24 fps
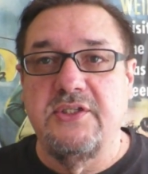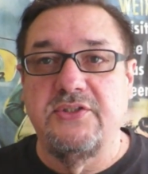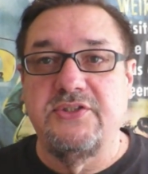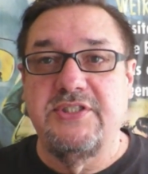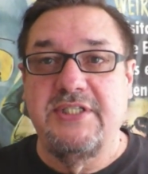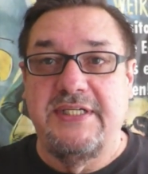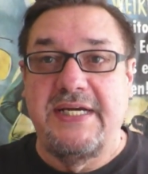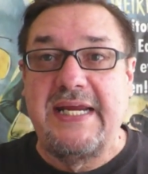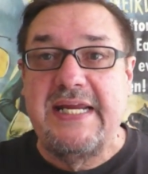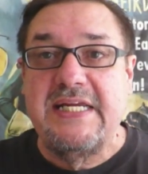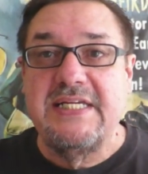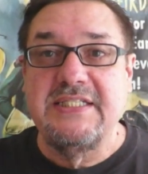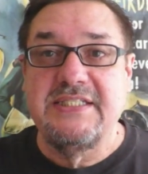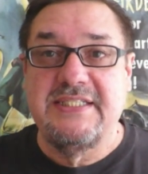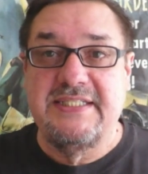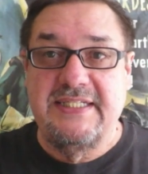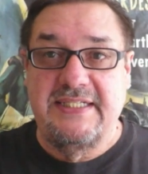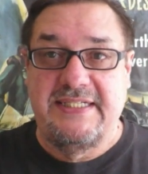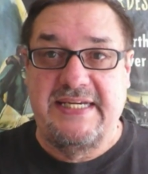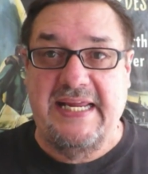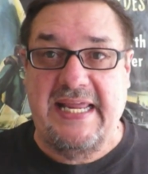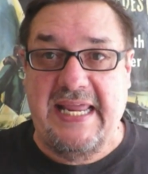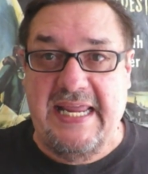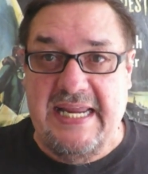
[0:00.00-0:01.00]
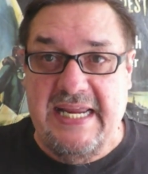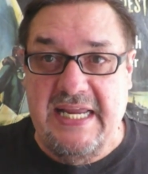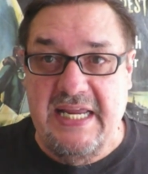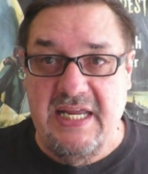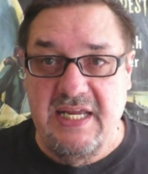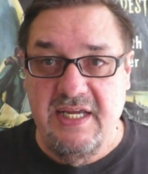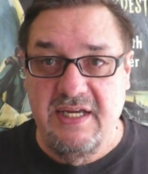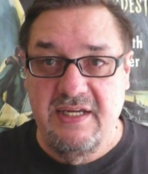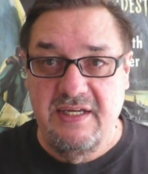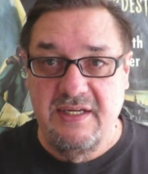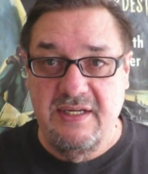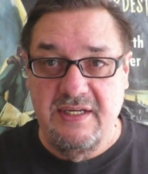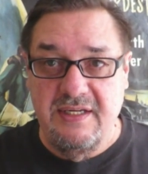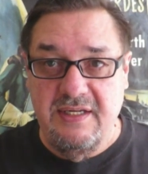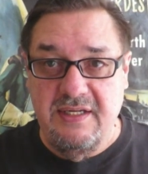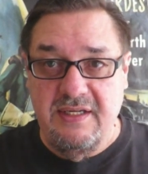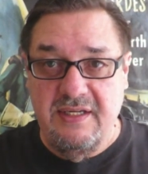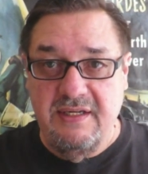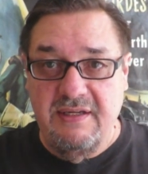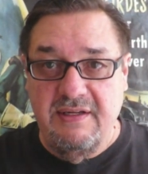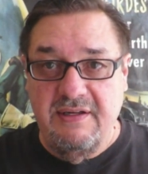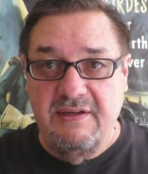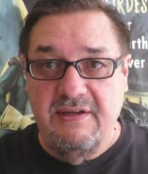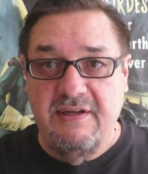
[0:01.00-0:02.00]
So today is the day.
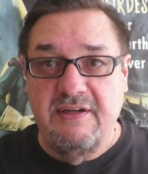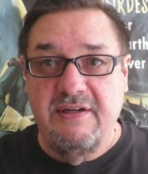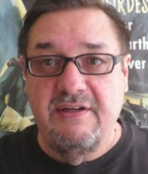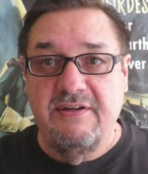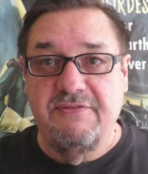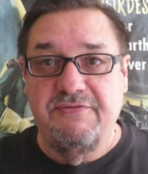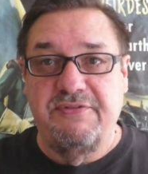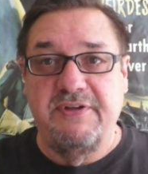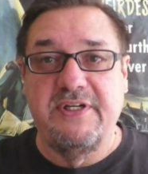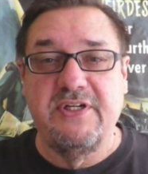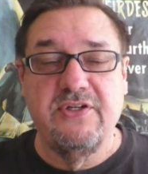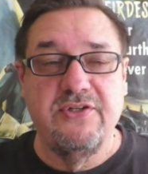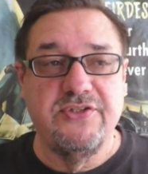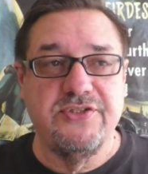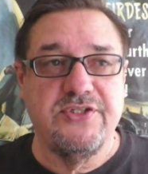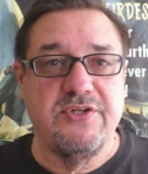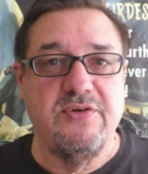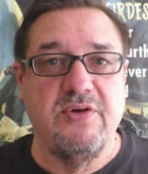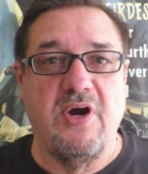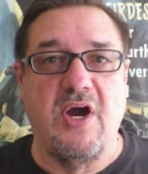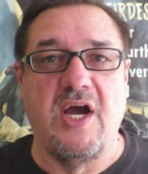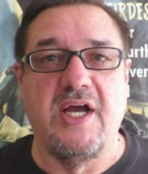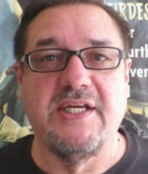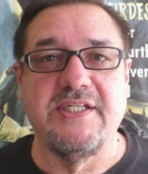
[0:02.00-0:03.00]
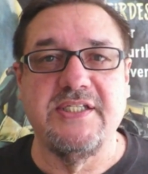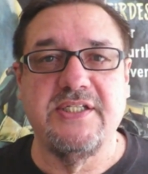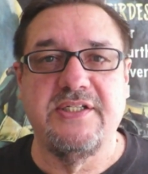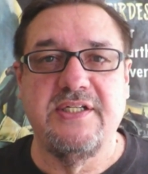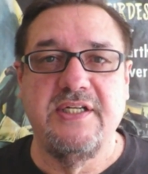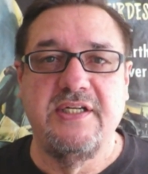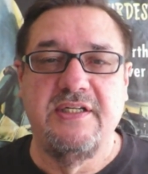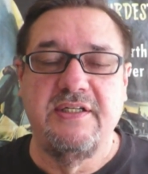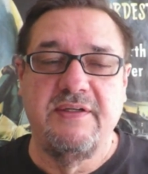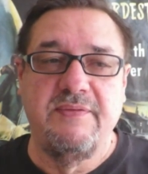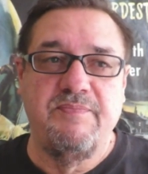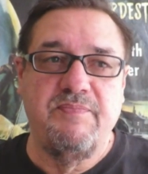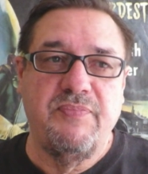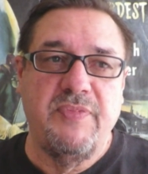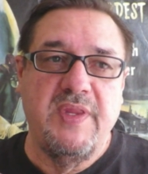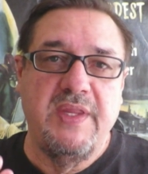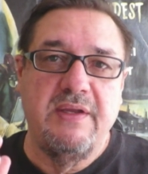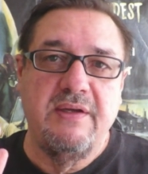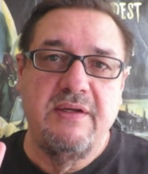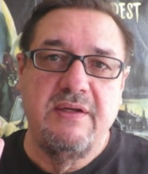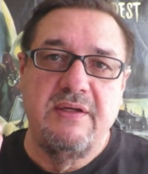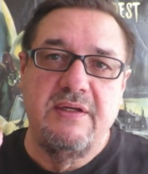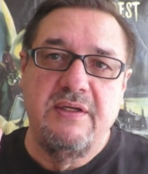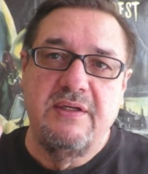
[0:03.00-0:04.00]
Fingers crossed.
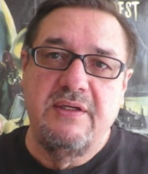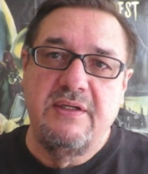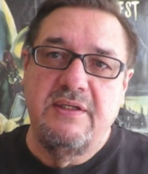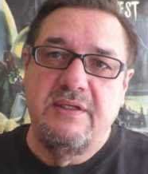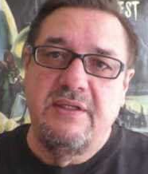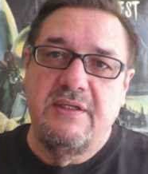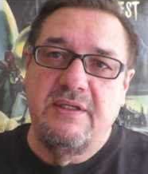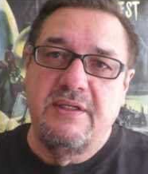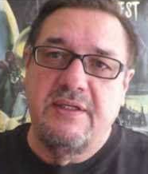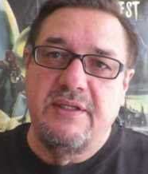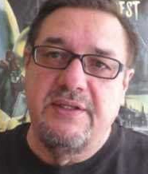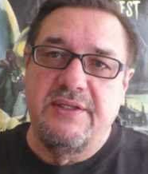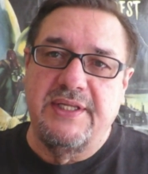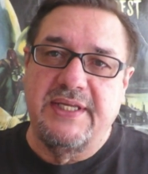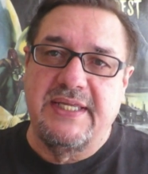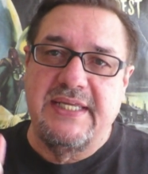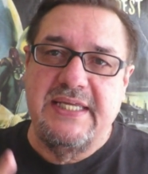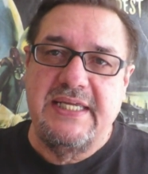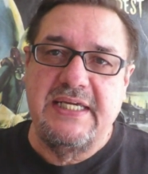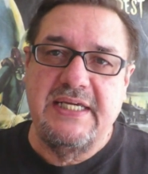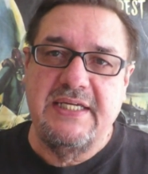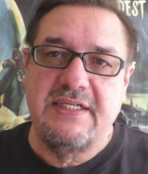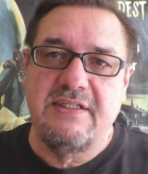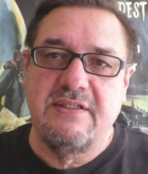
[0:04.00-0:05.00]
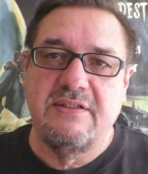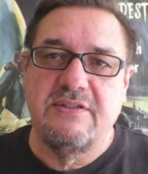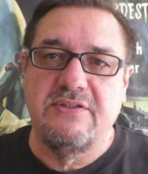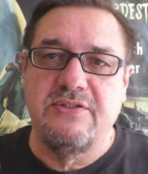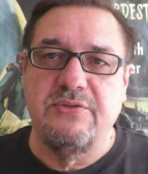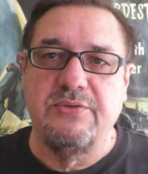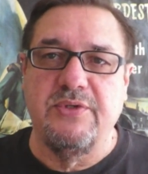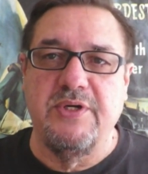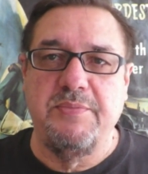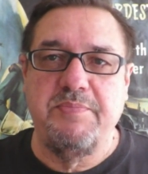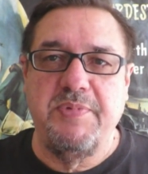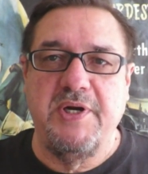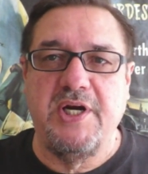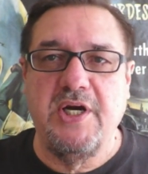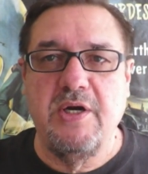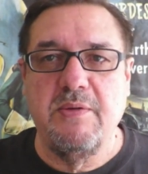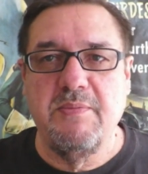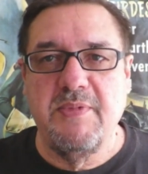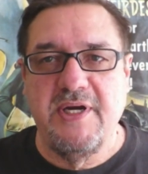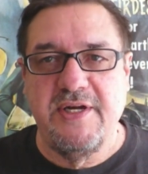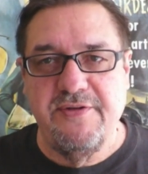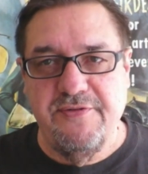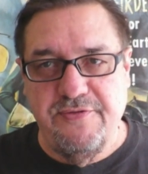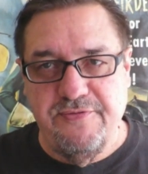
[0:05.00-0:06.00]
The kit to
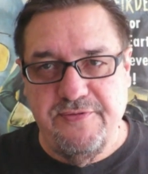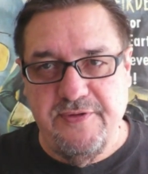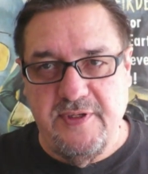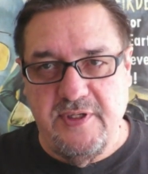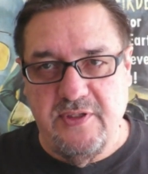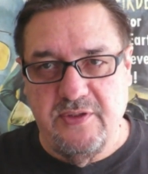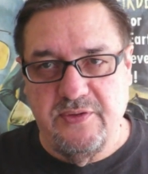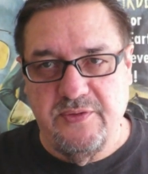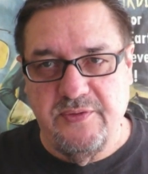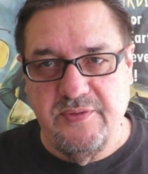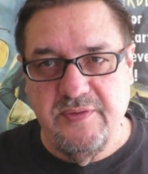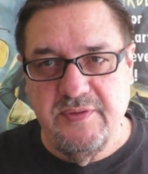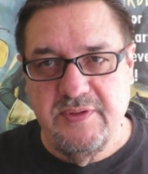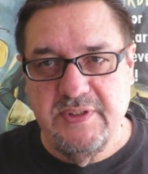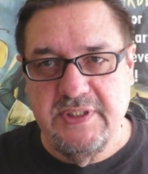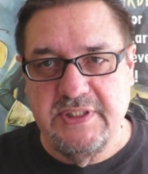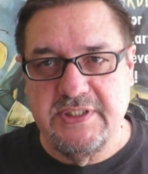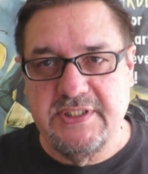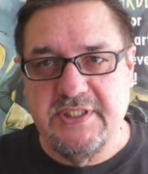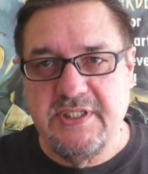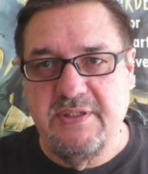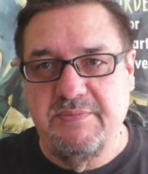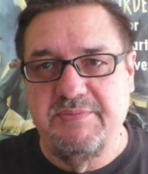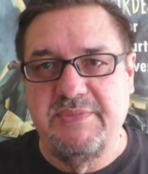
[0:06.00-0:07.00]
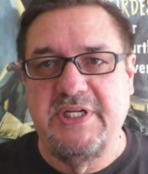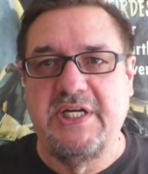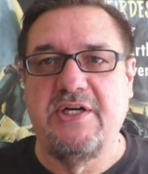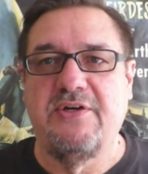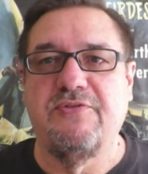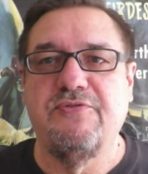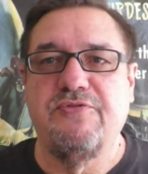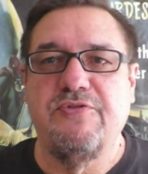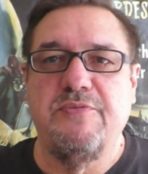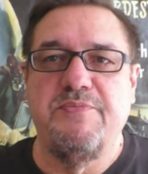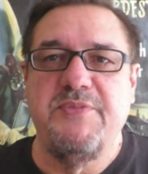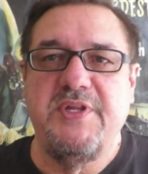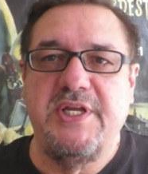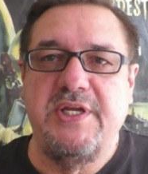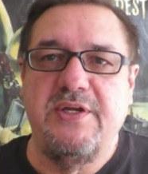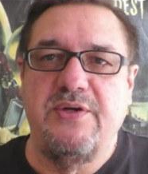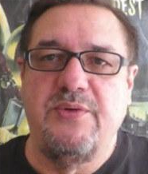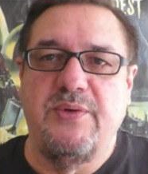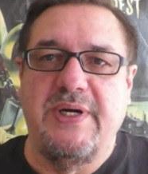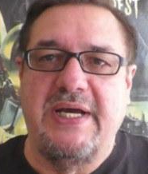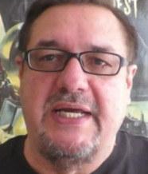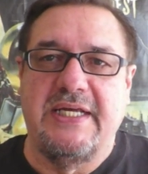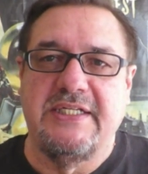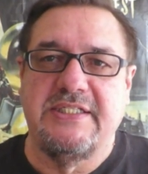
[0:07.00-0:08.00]
repair my phone has come down from the
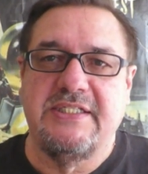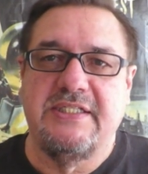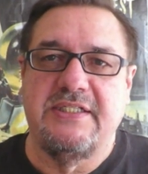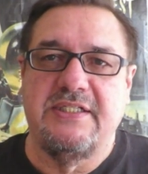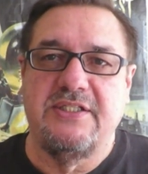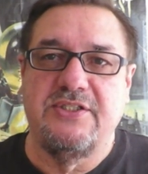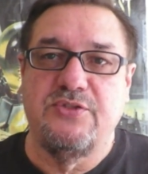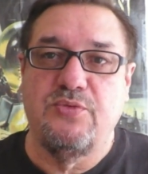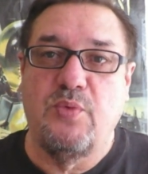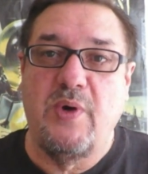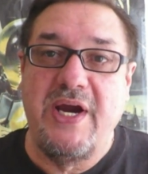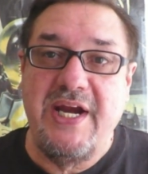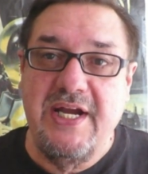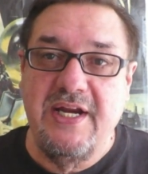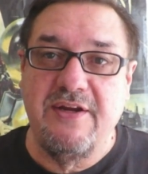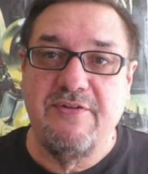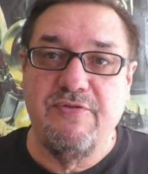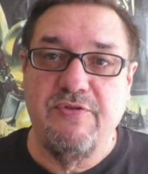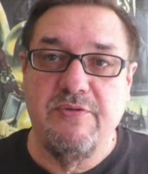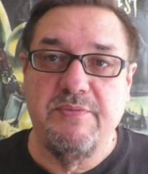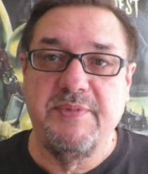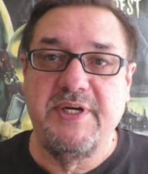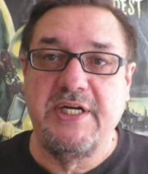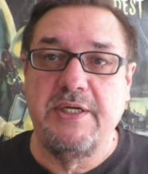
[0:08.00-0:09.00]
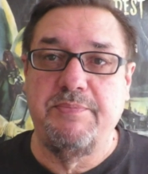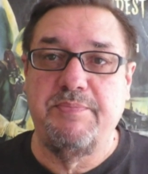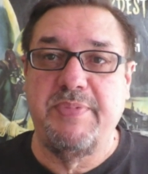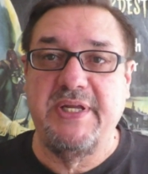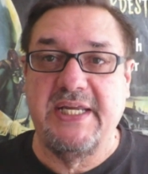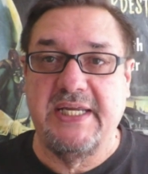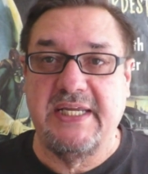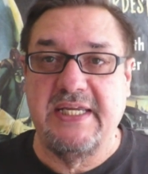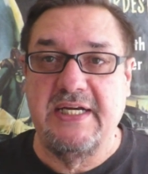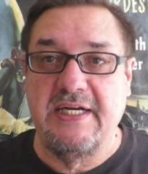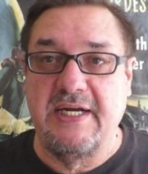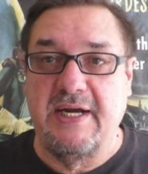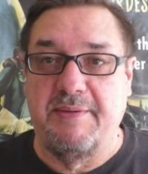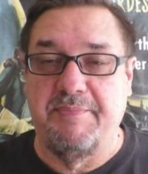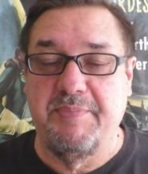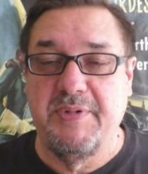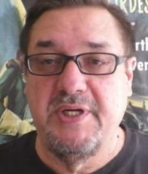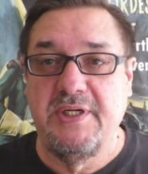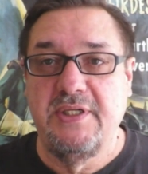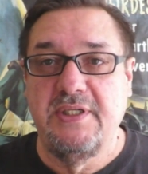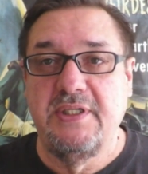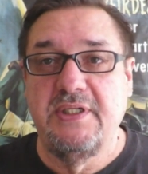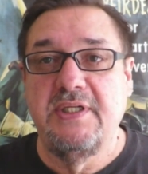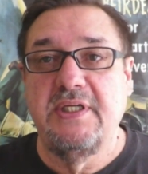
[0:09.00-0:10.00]
US and is waiting for me to pick it
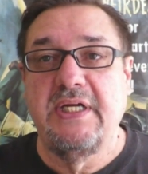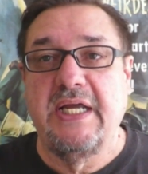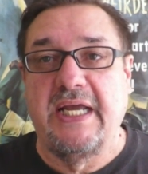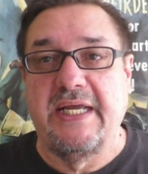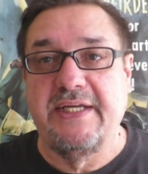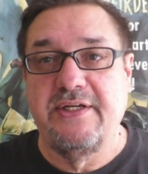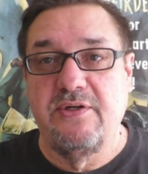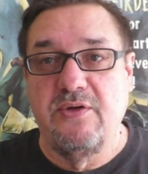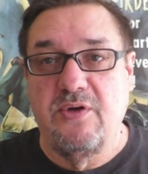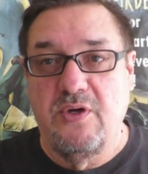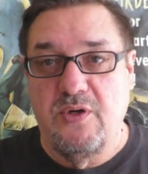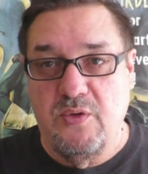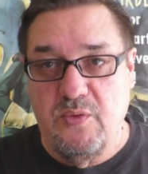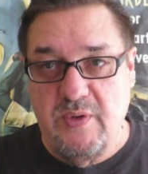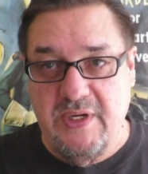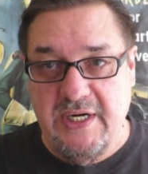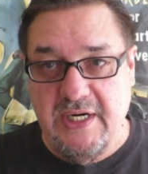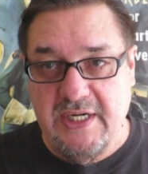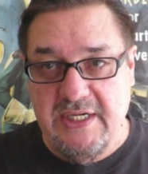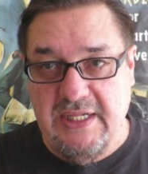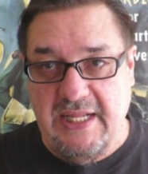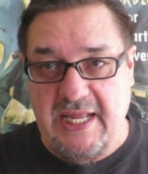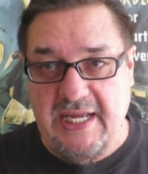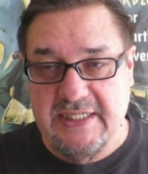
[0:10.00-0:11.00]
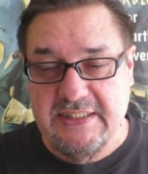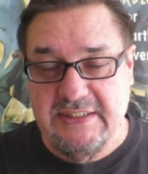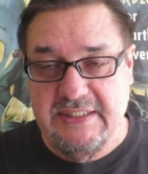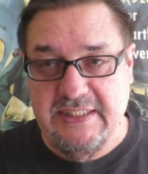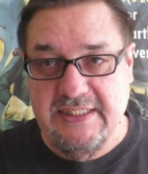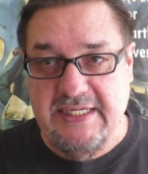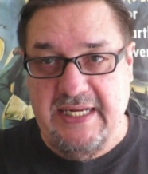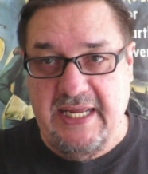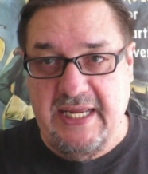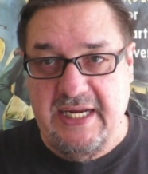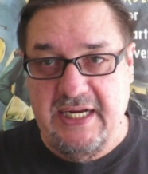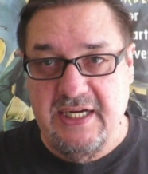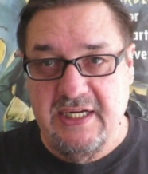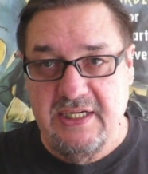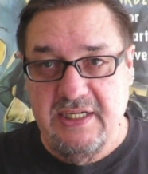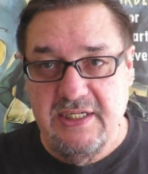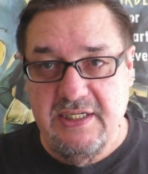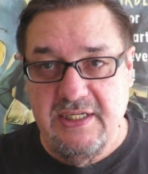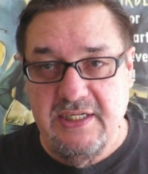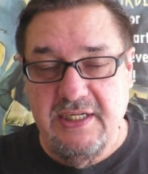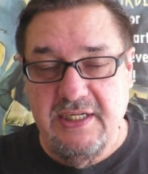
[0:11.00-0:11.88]
up. I go at 1 o'clock today.